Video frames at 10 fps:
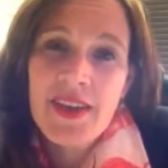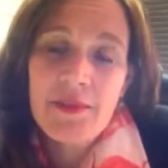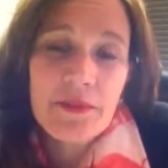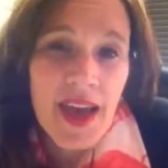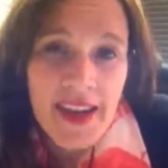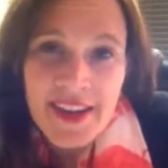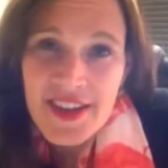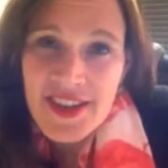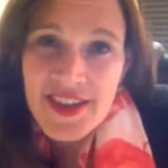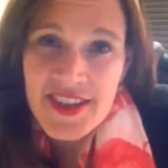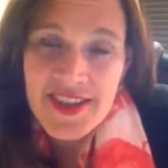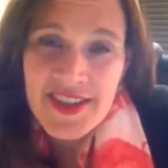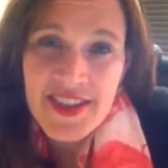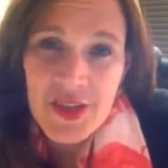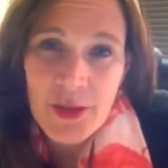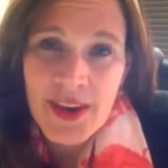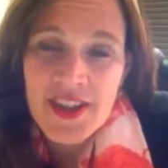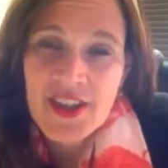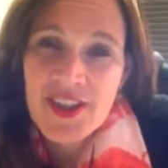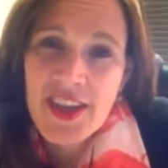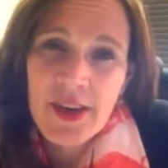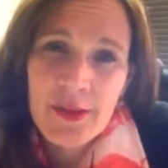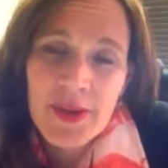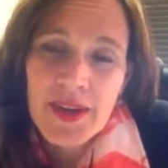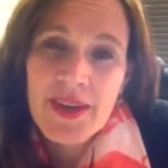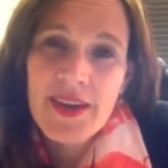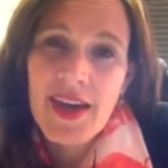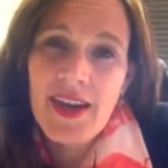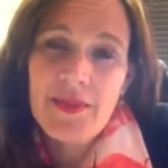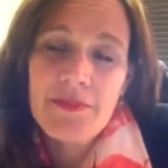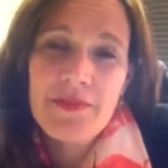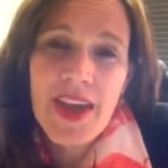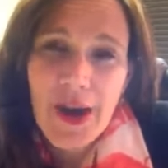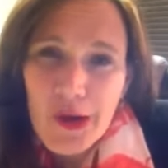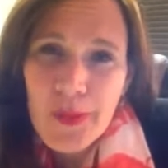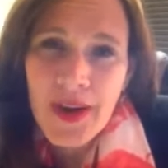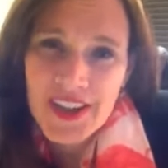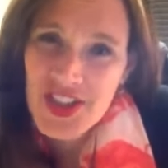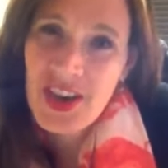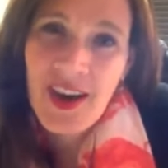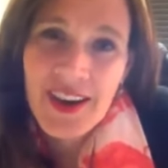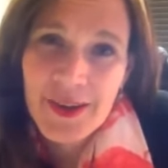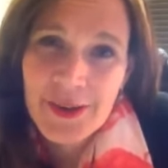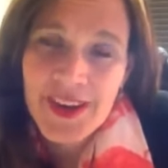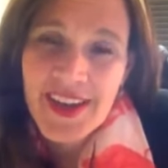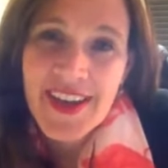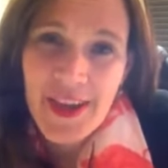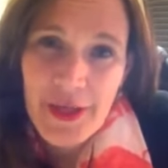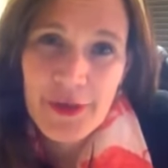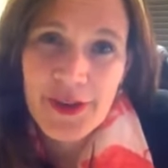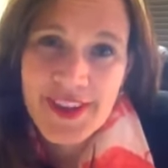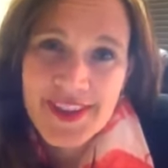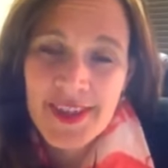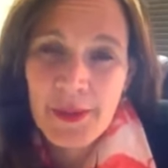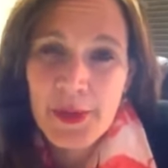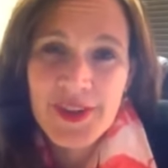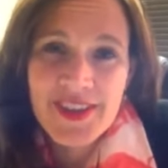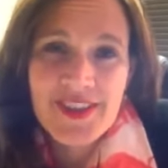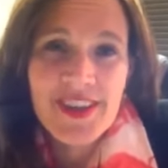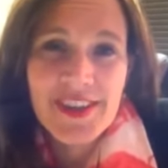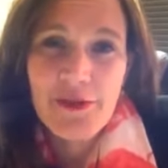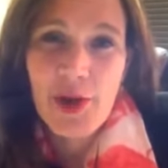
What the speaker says: manage this situation, to help my child get through this in a more constructive